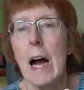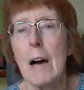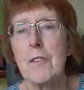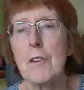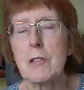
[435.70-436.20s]

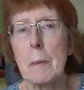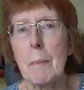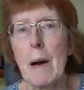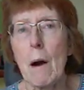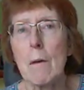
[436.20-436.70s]
I thought
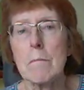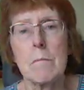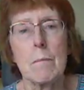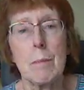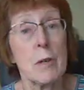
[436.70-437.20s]
about
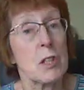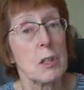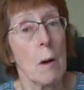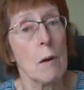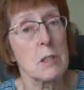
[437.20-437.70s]
putting
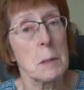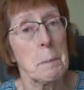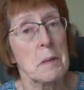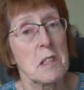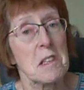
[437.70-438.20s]
some
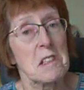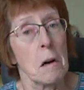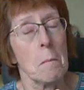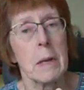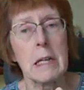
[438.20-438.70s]
octopuses
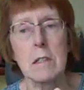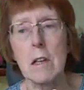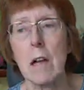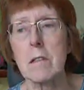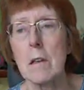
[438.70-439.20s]
on, because
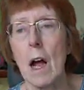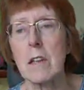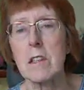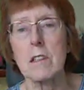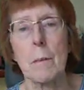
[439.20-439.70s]
I
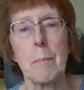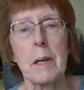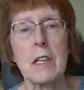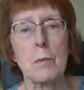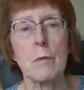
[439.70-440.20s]
did a
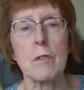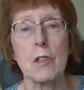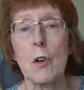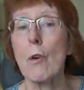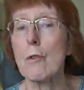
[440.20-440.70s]
piece once
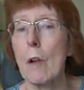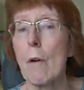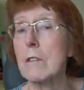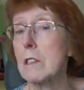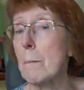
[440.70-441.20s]
called
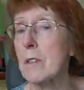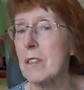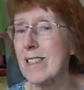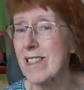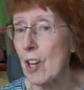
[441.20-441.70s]

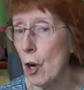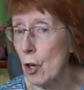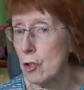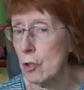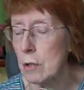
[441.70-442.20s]
Octopus's
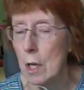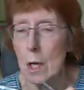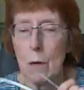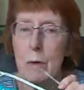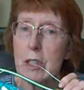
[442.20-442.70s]
Garden,
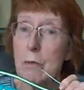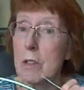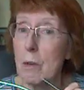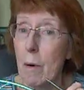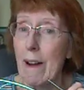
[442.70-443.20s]
which
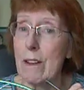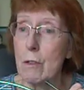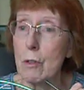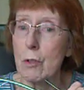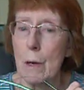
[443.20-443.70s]
was quite
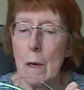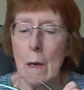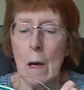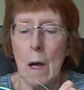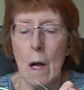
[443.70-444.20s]
good,
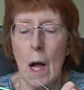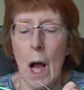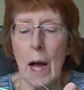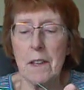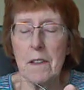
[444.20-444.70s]

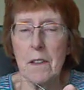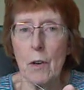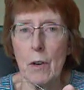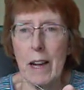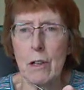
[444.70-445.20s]
and
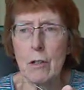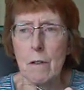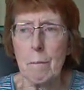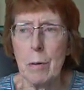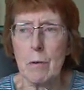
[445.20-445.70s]
or I could
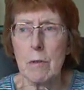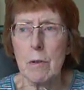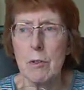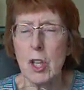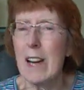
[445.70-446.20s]
have put
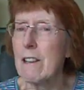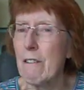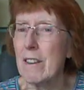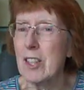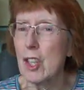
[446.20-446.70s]

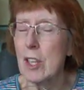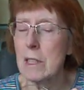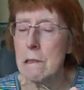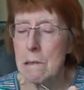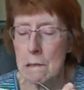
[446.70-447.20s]
jellyfish
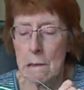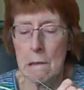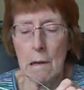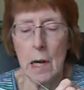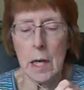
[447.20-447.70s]
in,
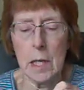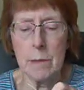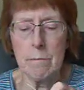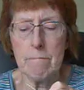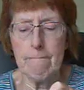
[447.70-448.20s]

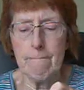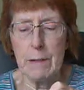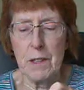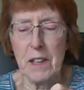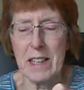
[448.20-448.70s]

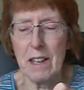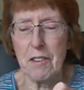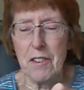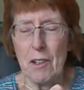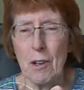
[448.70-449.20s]
but then I
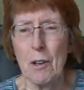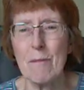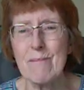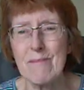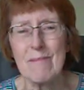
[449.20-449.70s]
thought,